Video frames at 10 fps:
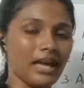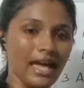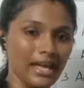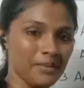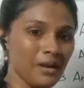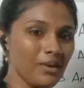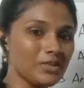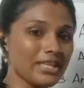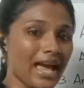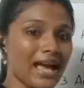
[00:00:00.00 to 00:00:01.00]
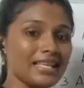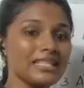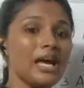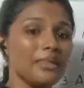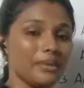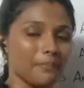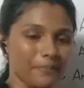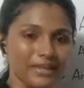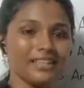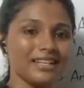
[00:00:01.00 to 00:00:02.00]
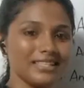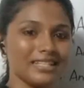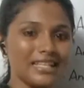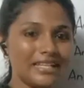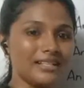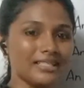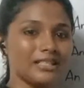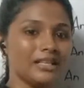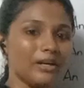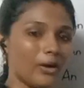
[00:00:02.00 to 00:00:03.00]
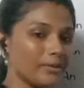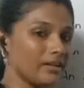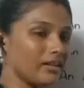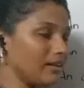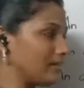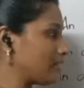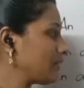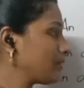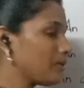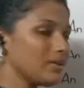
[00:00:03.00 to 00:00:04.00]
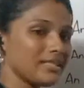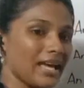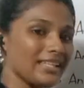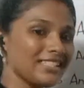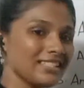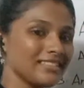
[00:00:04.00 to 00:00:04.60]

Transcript: animal which has the biggest ears on the earth. Who's that?